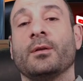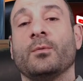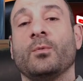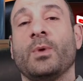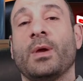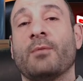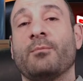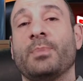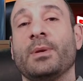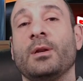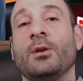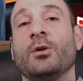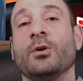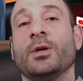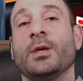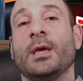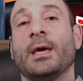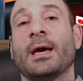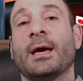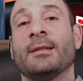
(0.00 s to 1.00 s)
have been
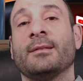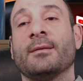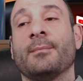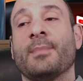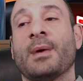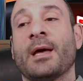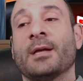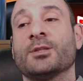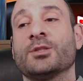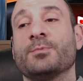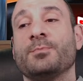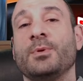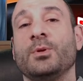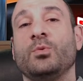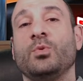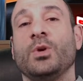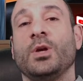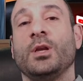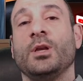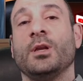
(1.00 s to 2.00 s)
looking at the match
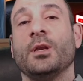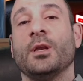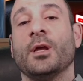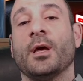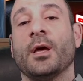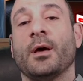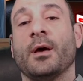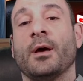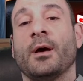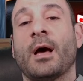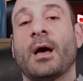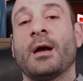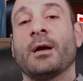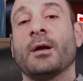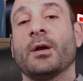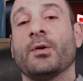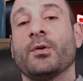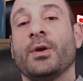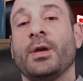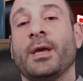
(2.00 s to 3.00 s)
between
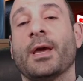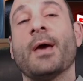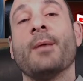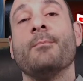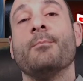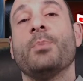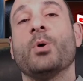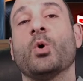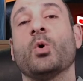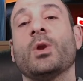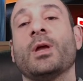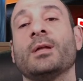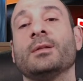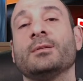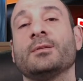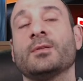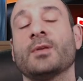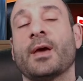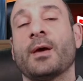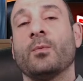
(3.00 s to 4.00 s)
Hungary and
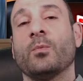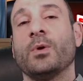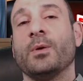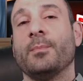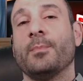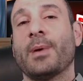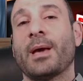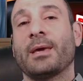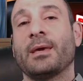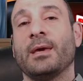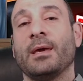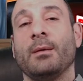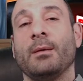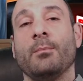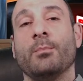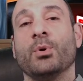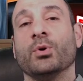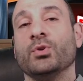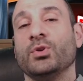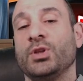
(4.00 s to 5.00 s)
Poland, and we're backing
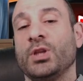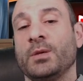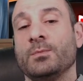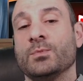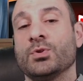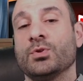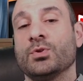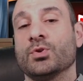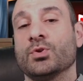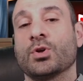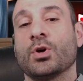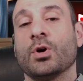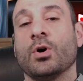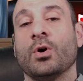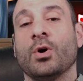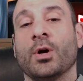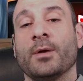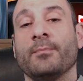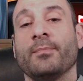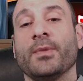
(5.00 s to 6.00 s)
both teams to
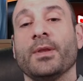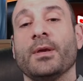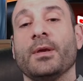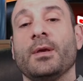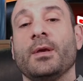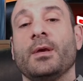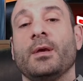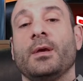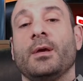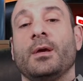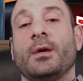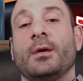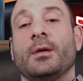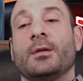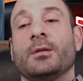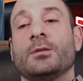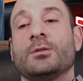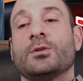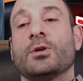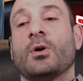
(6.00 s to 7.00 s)
score.
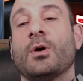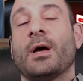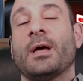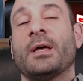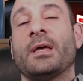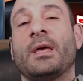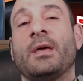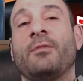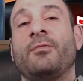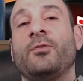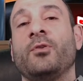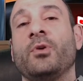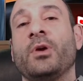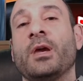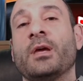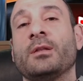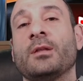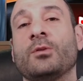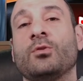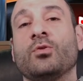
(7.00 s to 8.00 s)
So if you
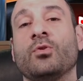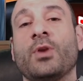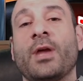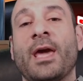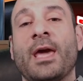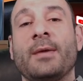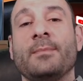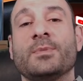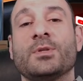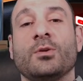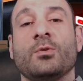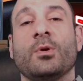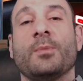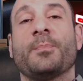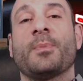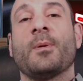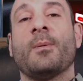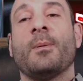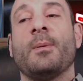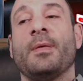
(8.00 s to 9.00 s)
hear the 2 names, you will
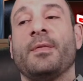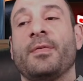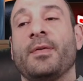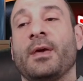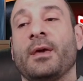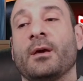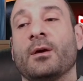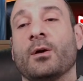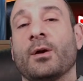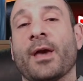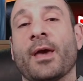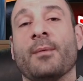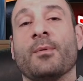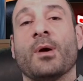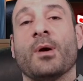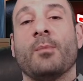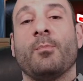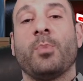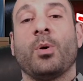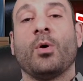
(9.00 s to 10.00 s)
probably think, okay,
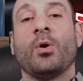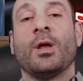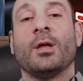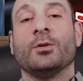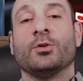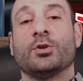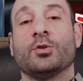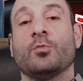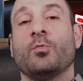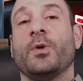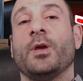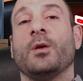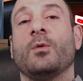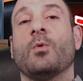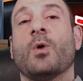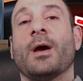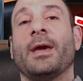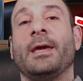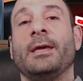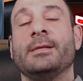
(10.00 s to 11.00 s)
well, Poland should win
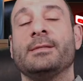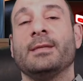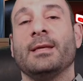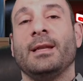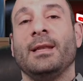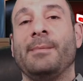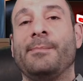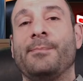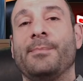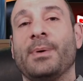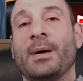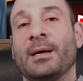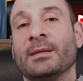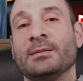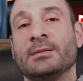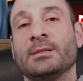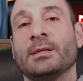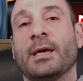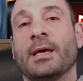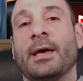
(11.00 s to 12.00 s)
quite easily,
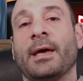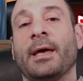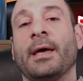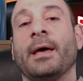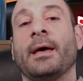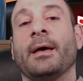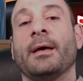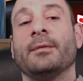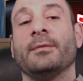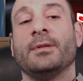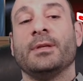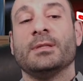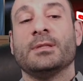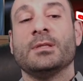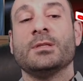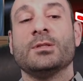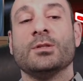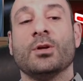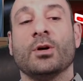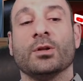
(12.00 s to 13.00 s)
but this
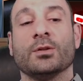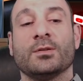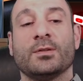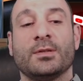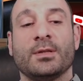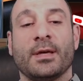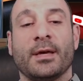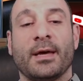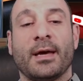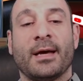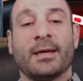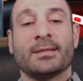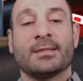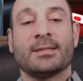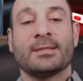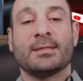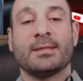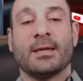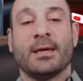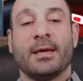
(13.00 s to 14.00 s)
is not as